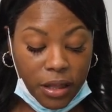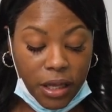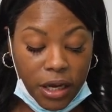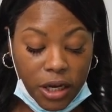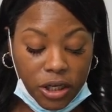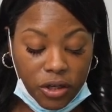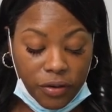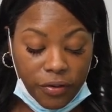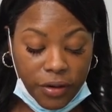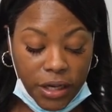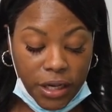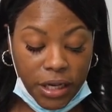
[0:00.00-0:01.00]
The
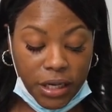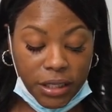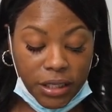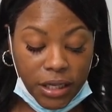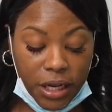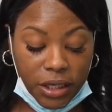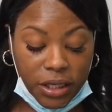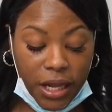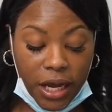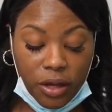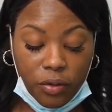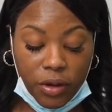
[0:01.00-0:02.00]
injury is such
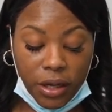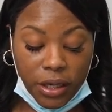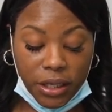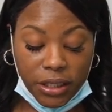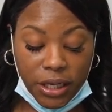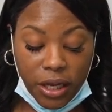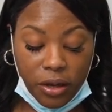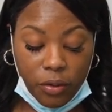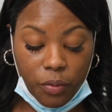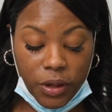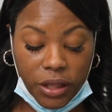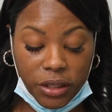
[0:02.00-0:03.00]
that you can
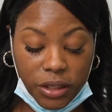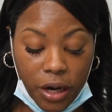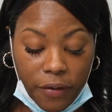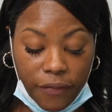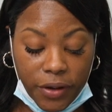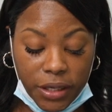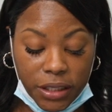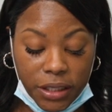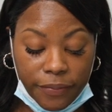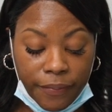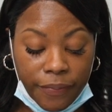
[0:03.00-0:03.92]
continue with the service.